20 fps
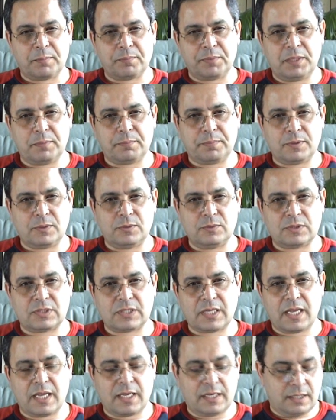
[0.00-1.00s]
people who
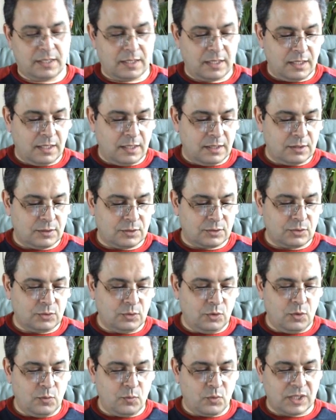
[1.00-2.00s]
say, to
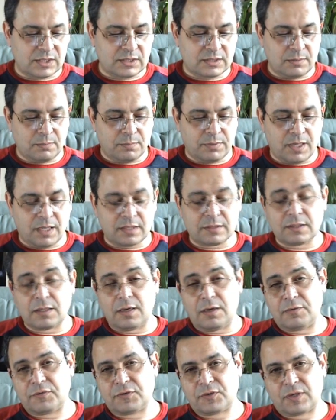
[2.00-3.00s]
whom was the blood
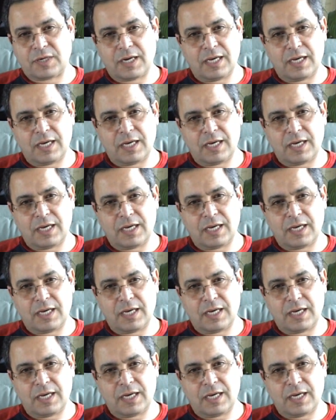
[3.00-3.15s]
of